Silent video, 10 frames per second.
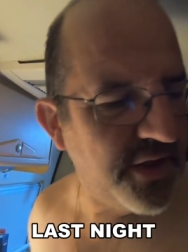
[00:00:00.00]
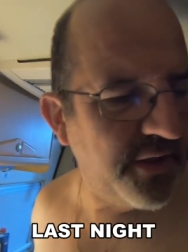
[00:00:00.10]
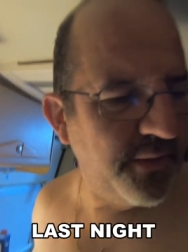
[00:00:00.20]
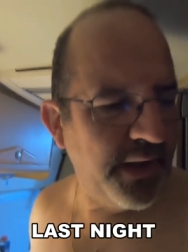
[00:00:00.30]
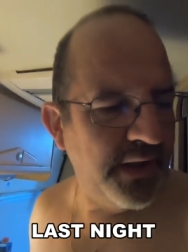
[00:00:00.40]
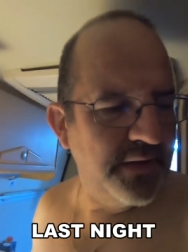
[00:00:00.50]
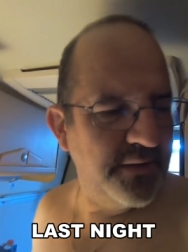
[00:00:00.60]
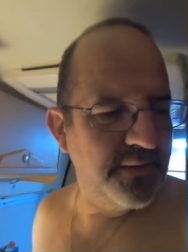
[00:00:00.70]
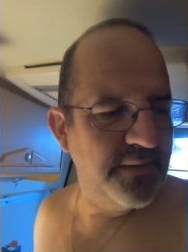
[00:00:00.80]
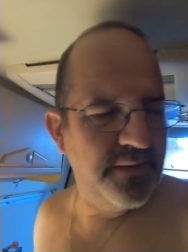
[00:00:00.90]
to uh,
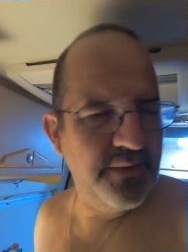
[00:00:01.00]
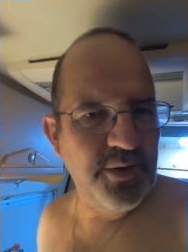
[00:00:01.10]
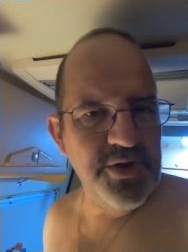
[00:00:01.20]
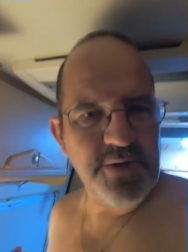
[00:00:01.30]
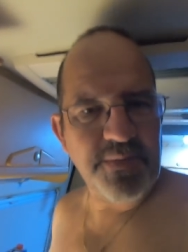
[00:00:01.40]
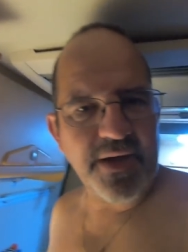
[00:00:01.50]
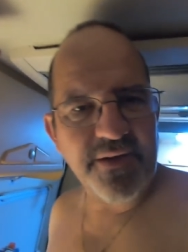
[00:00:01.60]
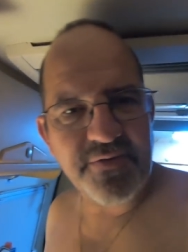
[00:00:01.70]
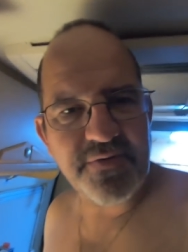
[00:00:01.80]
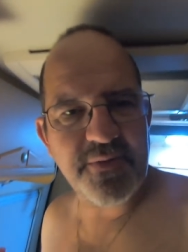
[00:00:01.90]
watch a bit
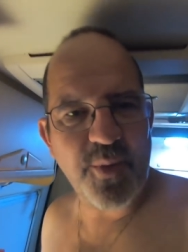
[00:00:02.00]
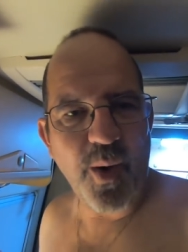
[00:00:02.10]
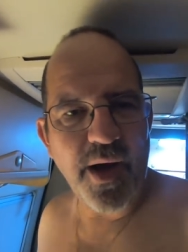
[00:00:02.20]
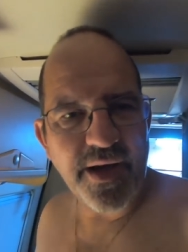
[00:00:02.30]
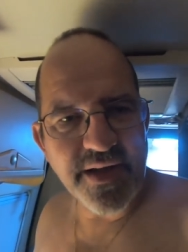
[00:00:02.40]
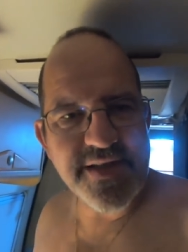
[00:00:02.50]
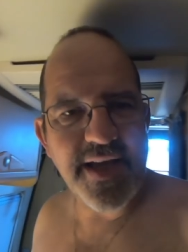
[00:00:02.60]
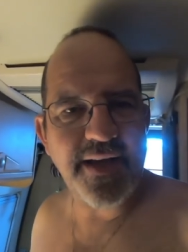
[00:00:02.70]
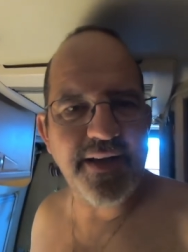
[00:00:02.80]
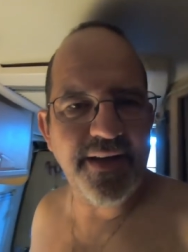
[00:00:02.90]
of quiet
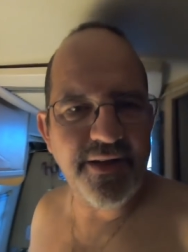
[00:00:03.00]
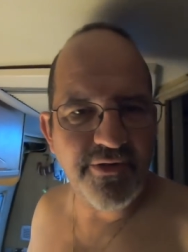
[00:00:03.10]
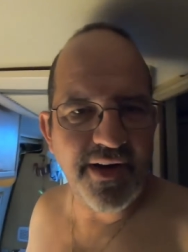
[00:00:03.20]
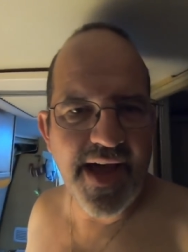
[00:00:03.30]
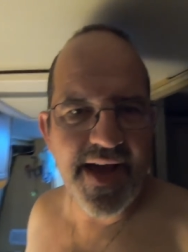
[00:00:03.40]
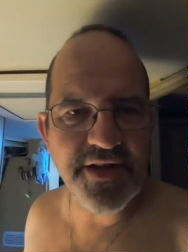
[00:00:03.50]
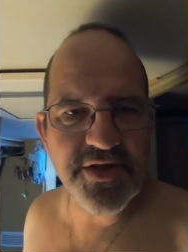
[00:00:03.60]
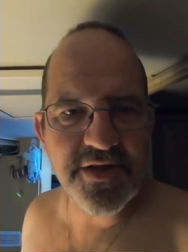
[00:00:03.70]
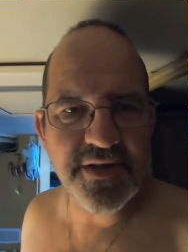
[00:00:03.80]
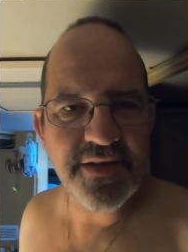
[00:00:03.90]
telly and
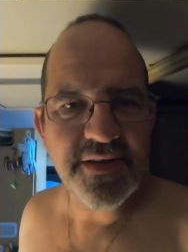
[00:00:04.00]
relax.